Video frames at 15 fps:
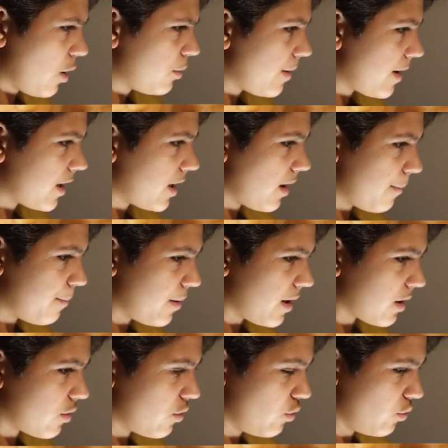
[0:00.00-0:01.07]
make it a
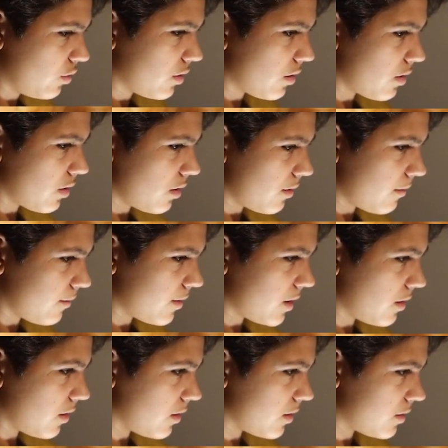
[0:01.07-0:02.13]
bit cooler
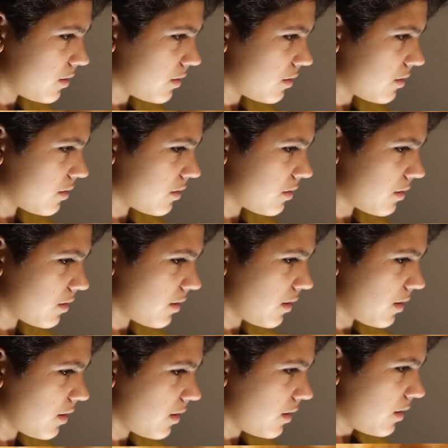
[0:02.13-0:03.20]
because
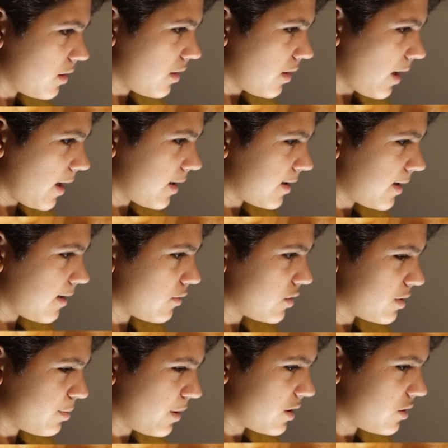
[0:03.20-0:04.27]
I think it
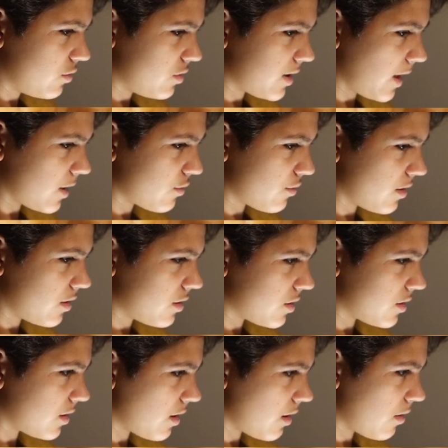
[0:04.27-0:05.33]
was a bit too saturated
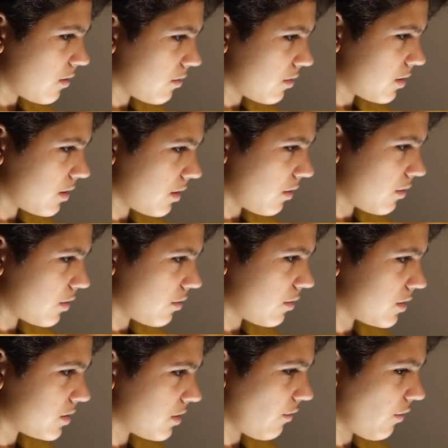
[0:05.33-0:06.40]
just now, and I'll
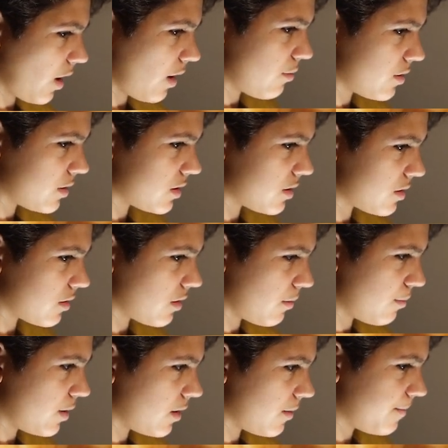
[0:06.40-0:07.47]
increase the vibrance a
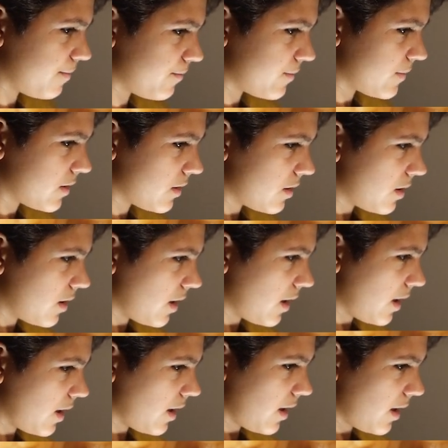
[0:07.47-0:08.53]
bit.
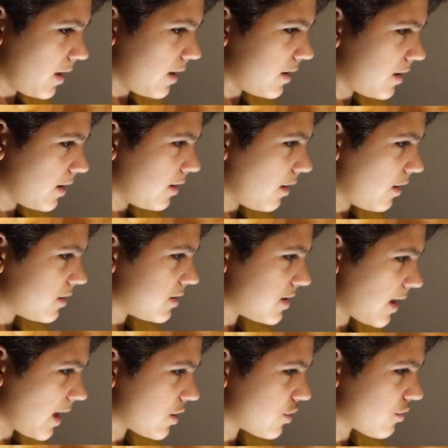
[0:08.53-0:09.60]
And then
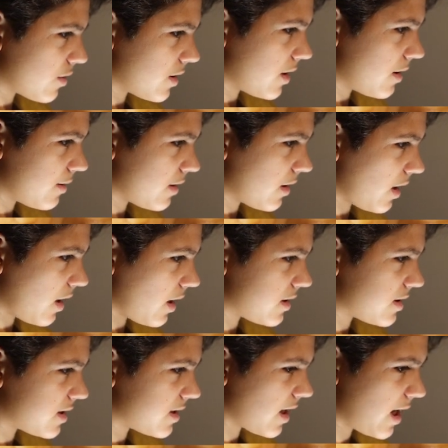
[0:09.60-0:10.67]
unsaturate it a
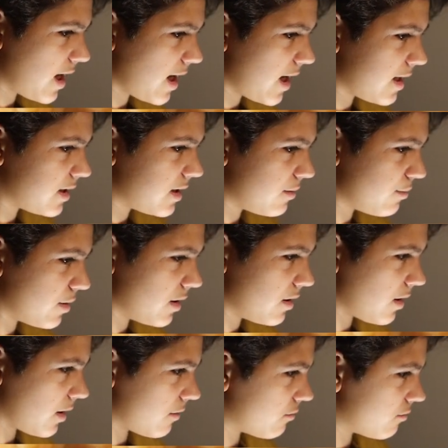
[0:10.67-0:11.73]
tiny
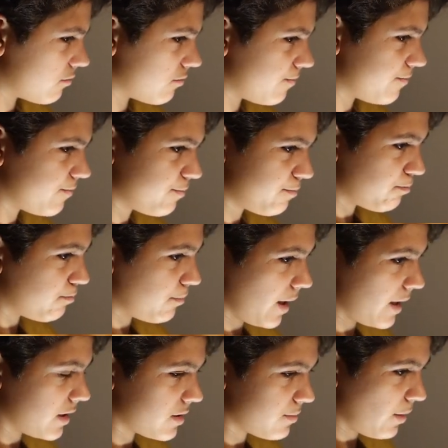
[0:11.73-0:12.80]
bit, like
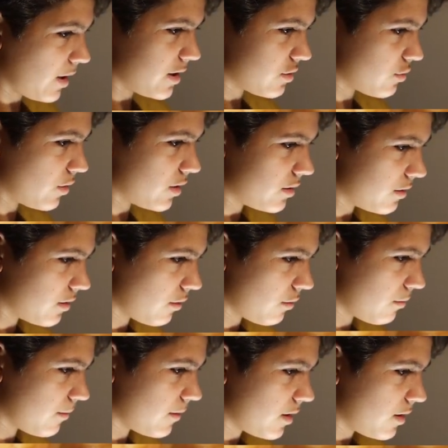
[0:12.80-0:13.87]
minus one, you
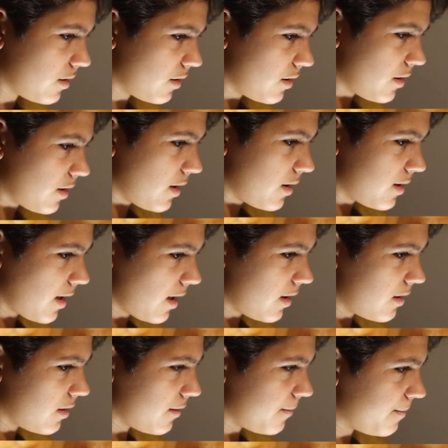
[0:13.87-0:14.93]
know.
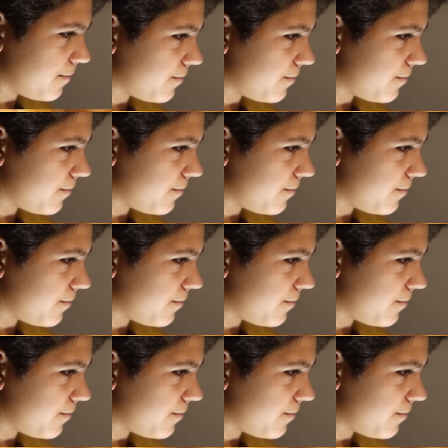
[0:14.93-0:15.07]
Then